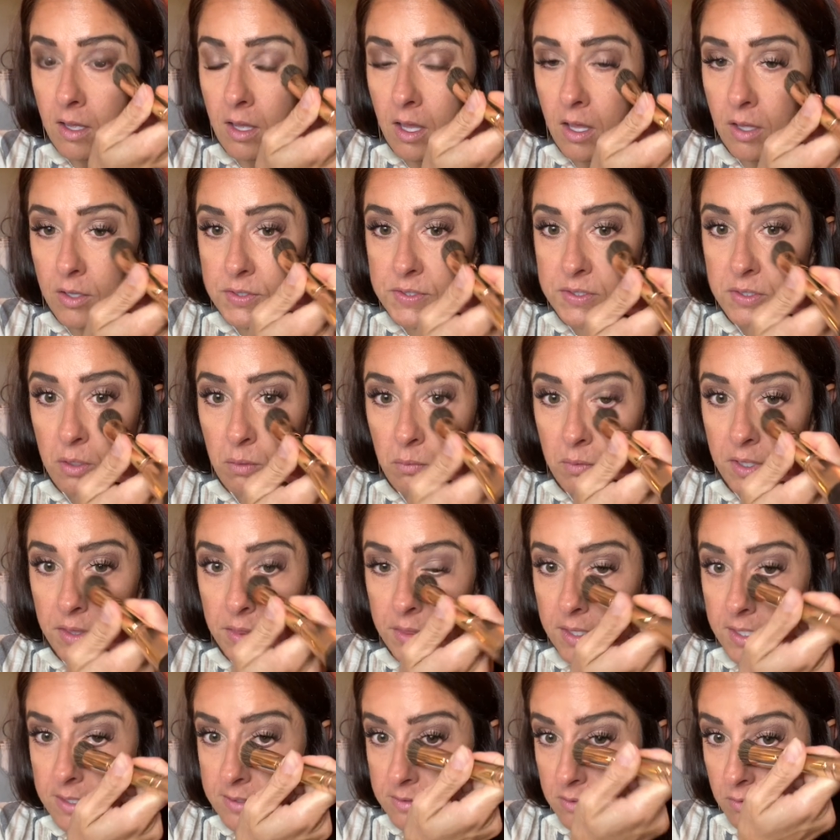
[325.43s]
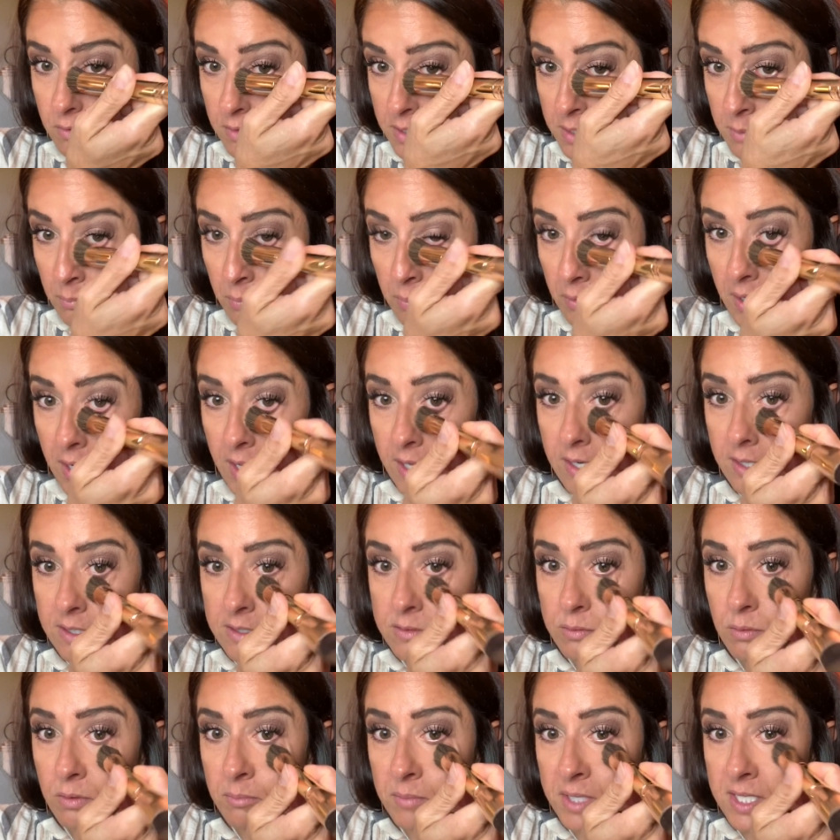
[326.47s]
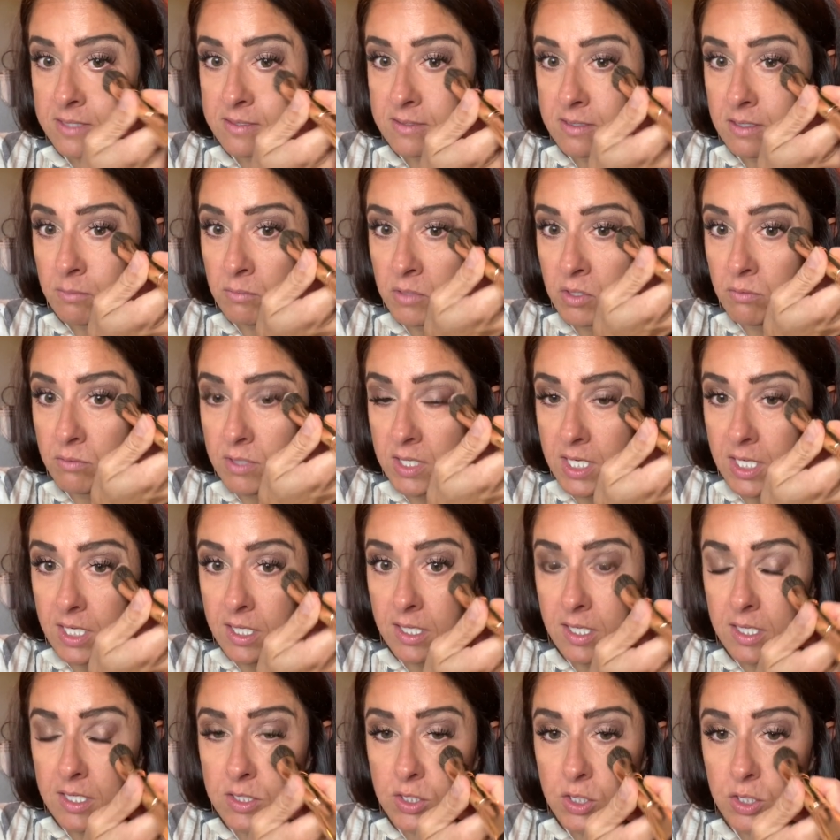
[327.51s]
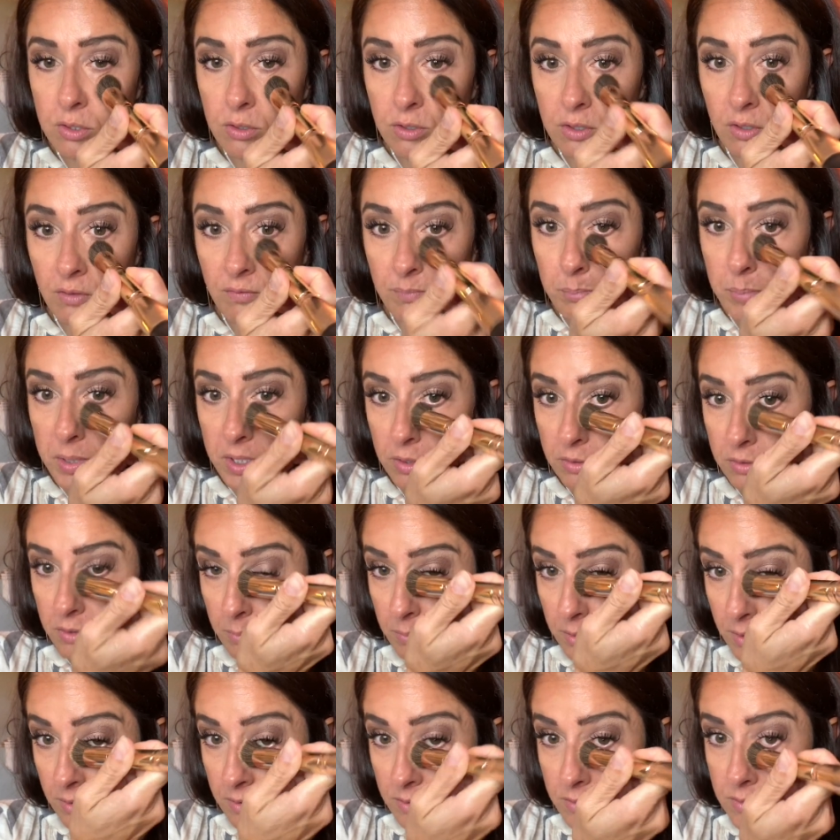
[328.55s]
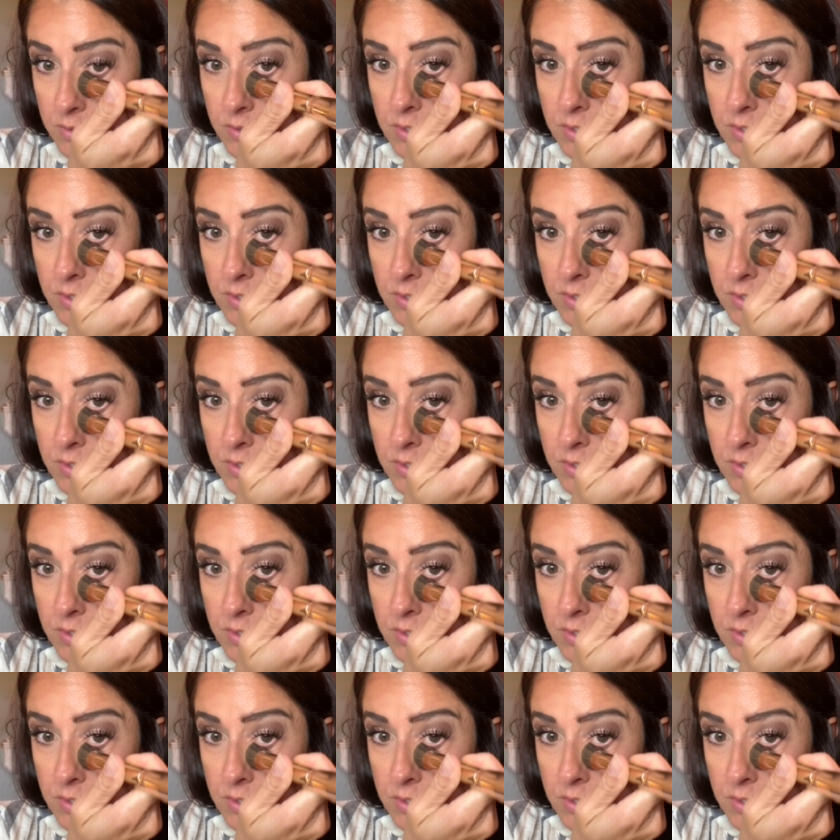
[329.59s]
Also, with these cream products, what makes them unique is they're buildable.